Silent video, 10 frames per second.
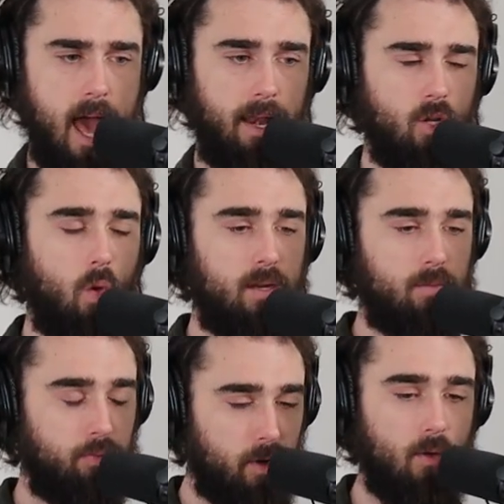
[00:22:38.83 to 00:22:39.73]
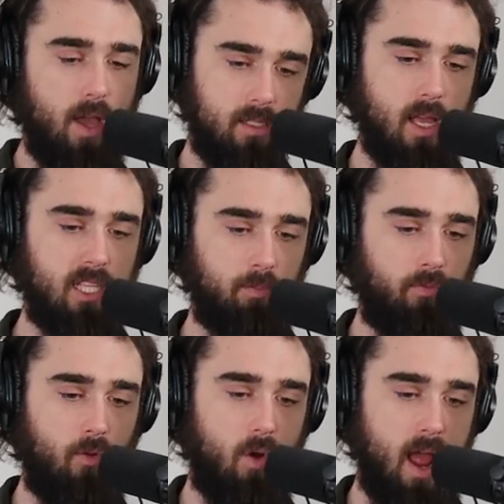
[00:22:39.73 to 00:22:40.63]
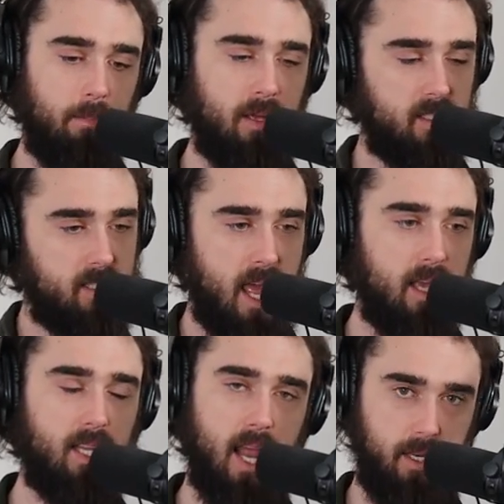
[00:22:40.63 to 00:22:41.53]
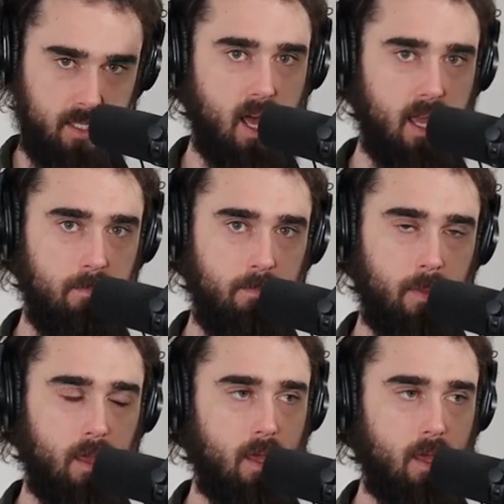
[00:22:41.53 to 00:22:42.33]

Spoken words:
And I don't want to pre-write songs beforehand because it takes a lot of time.